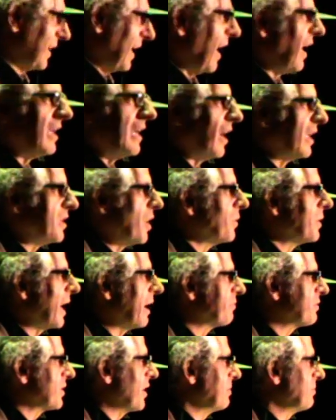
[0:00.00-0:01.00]
I don't
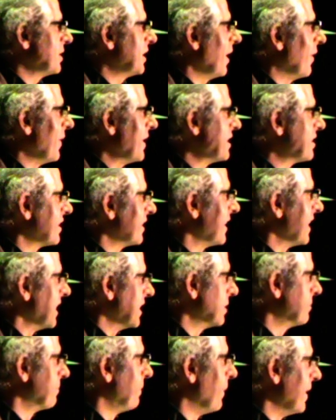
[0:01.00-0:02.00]
have time to go into
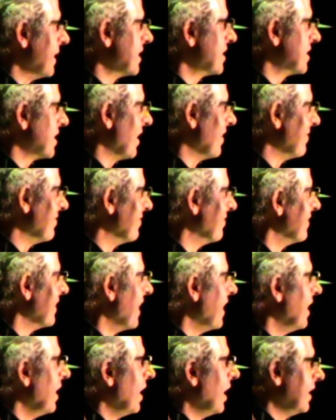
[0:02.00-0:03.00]
this, but
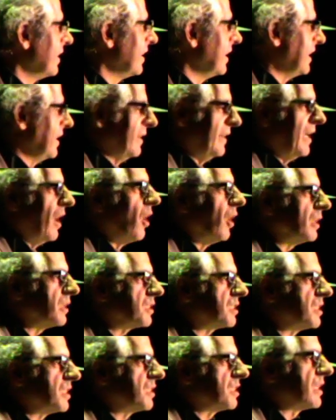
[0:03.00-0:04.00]
the
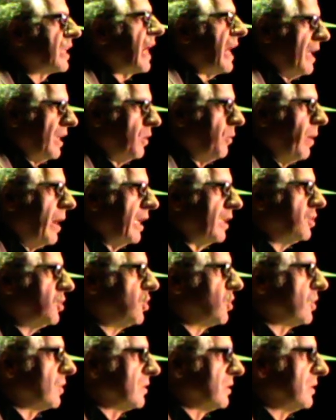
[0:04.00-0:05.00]
answer to that
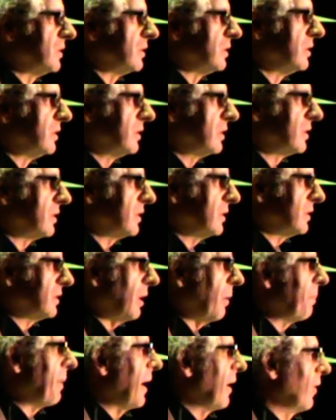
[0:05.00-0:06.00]
question,
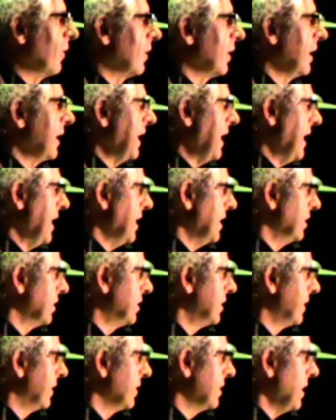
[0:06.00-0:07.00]
apparently,
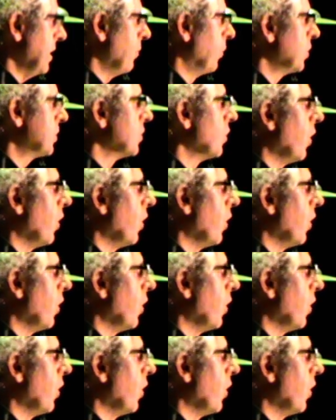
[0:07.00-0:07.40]
is that it would